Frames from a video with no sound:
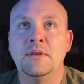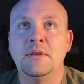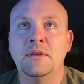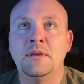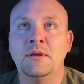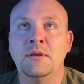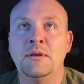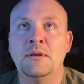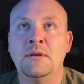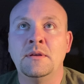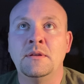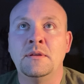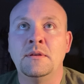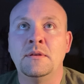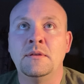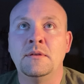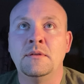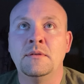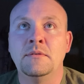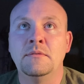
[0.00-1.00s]

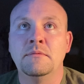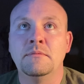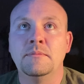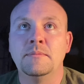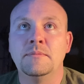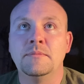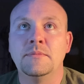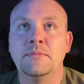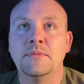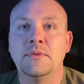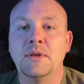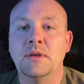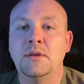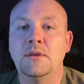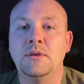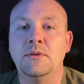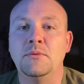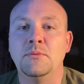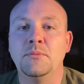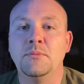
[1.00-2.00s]
and
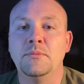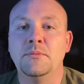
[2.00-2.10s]
thank you.